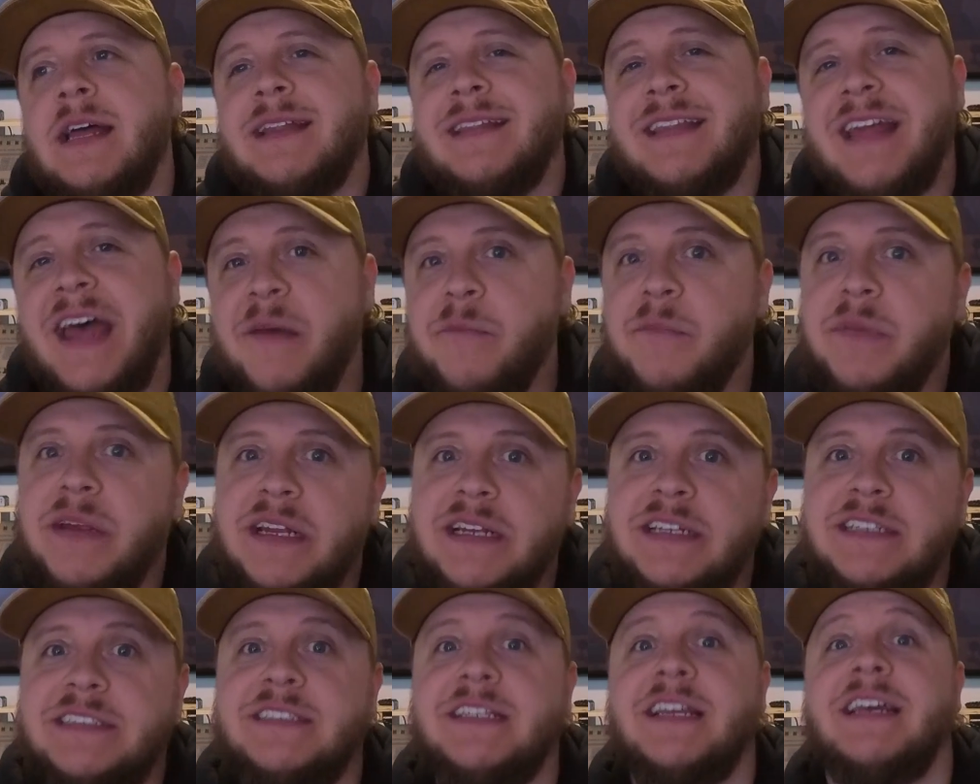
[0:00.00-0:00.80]
That
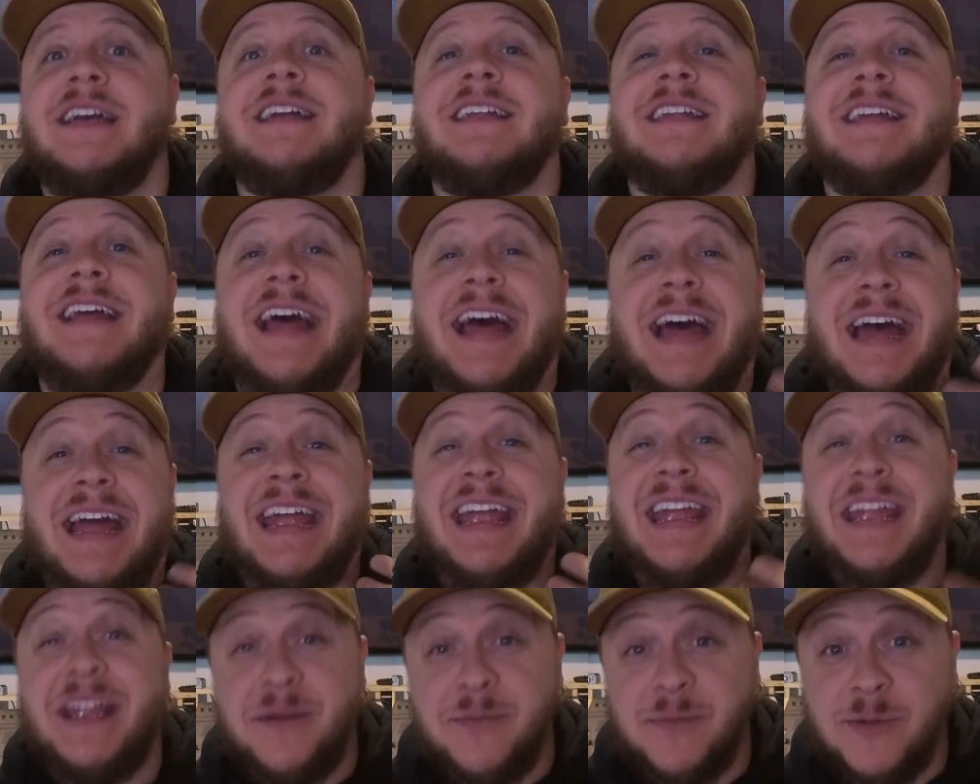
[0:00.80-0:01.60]
being said, I
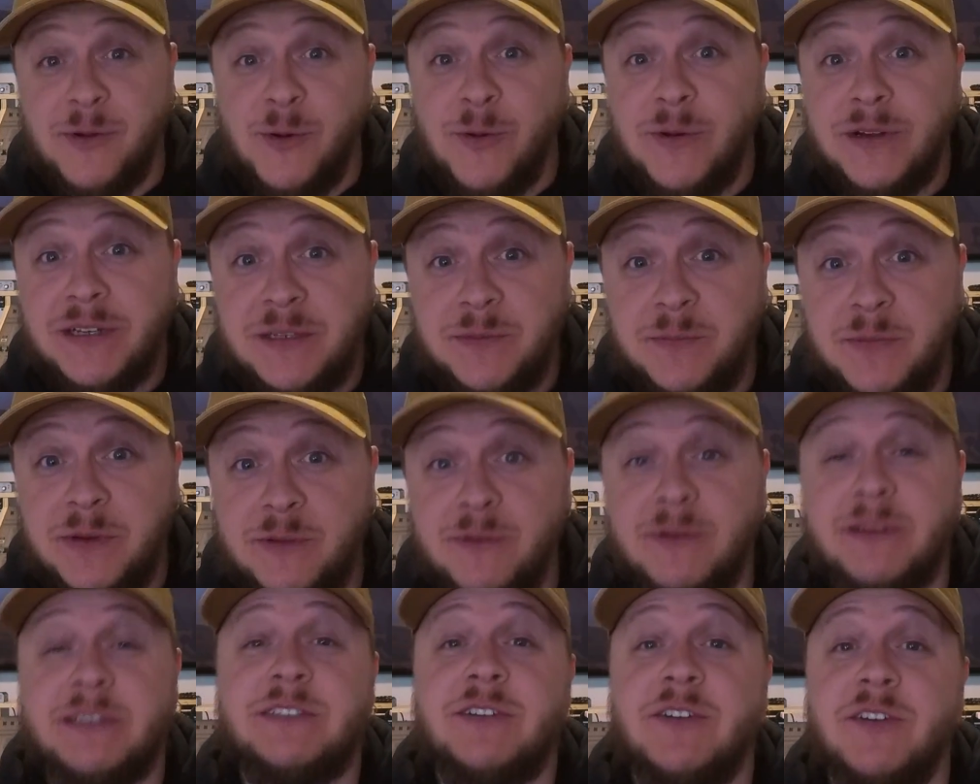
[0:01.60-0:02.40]
am going to be
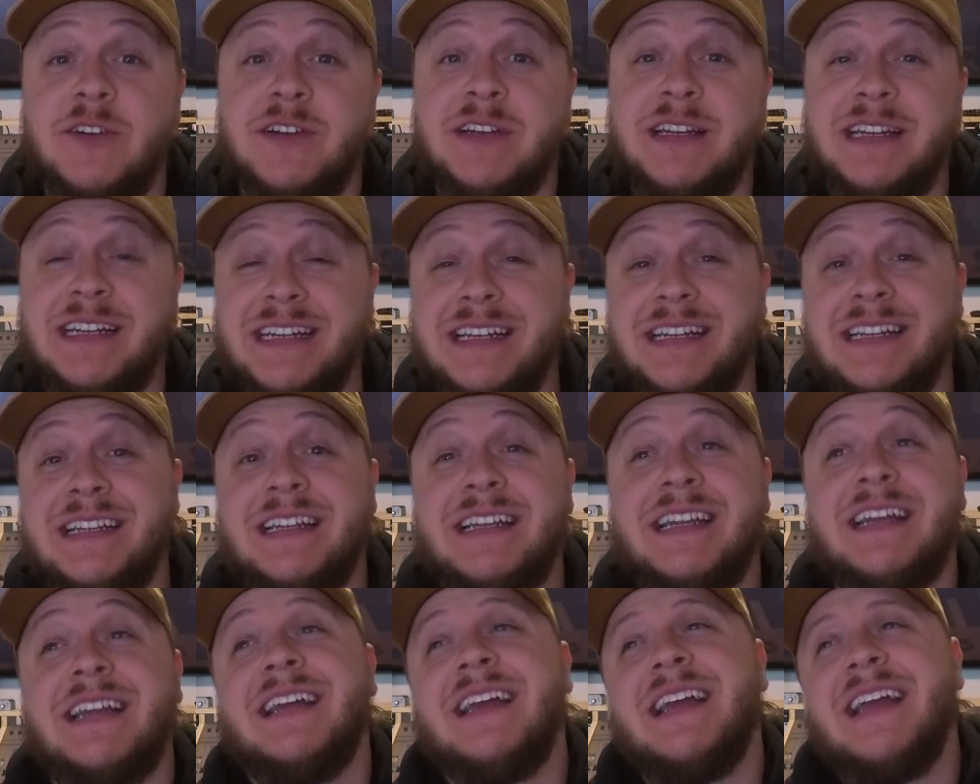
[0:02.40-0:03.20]
returning it,
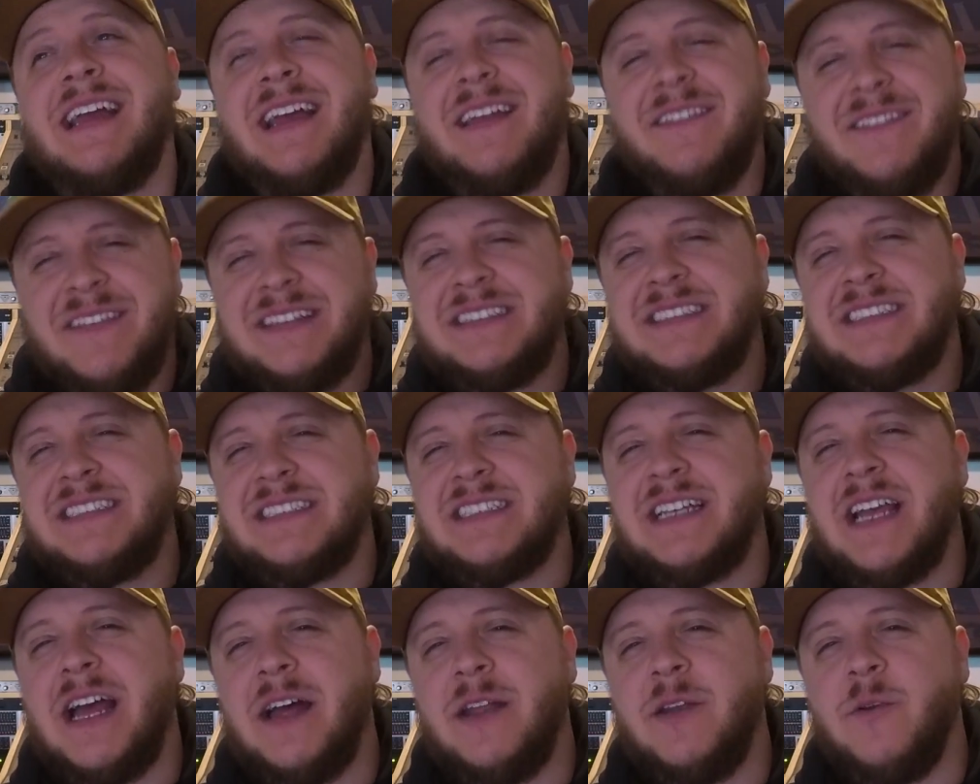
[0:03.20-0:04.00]
and this is
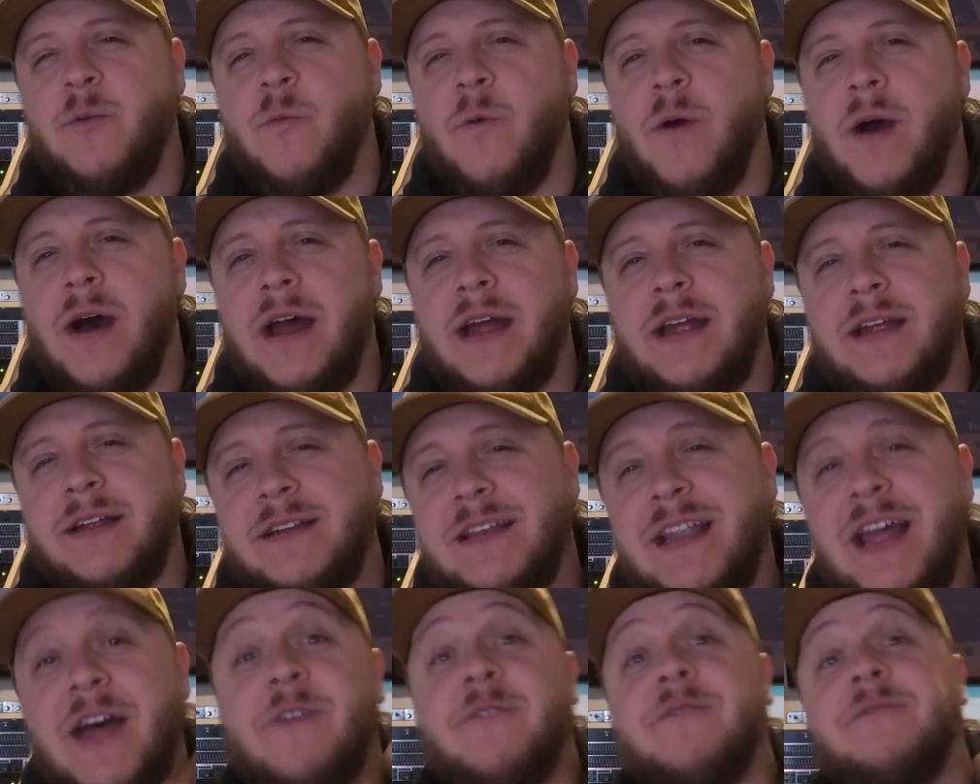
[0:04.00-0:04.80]
kind of why.
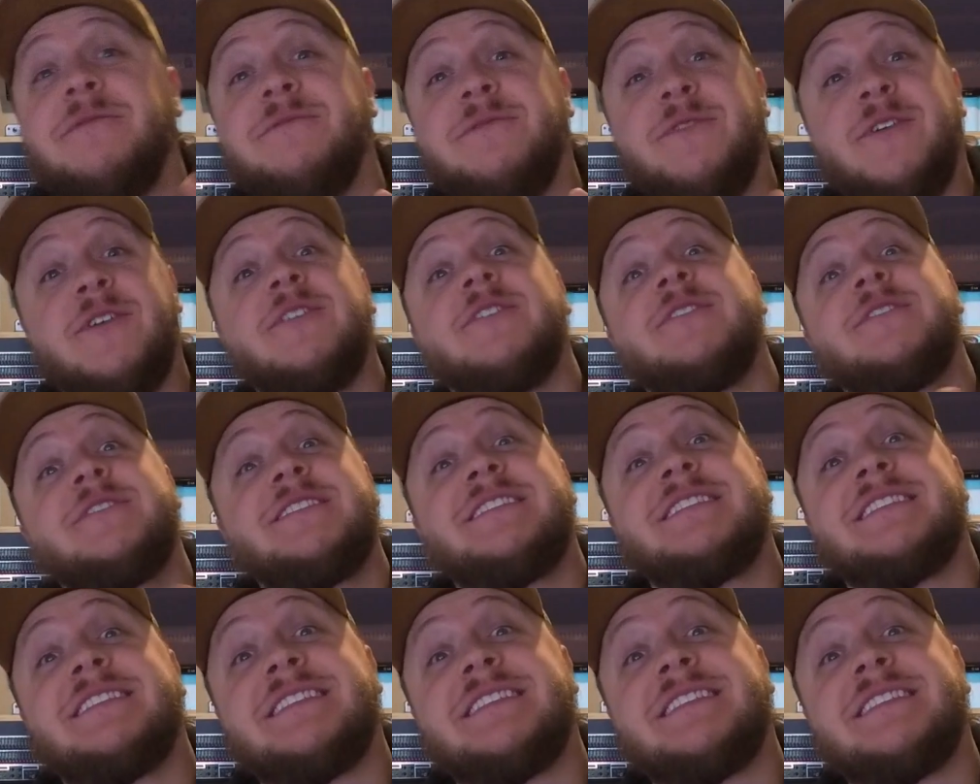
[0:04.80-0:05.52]
Now, first,